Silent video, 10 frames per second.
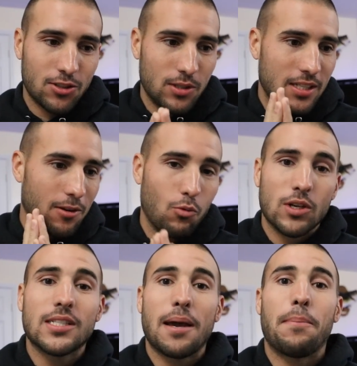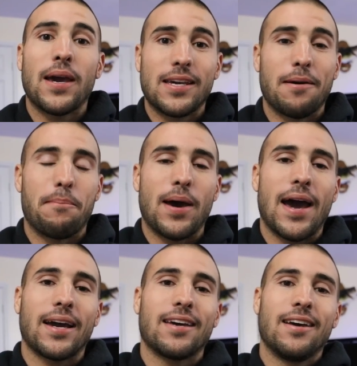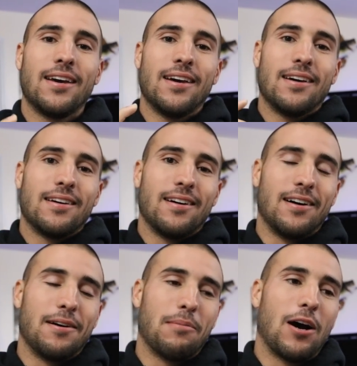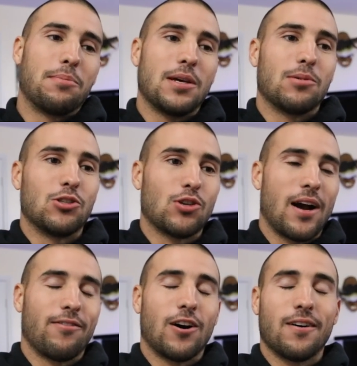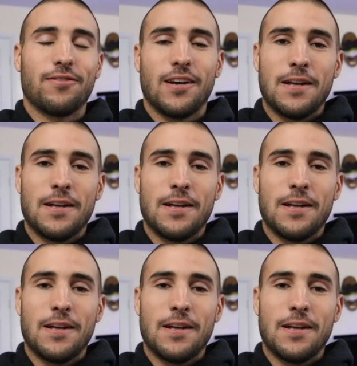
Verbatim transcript: So he said, once I pay him back, I'll be able to drive off.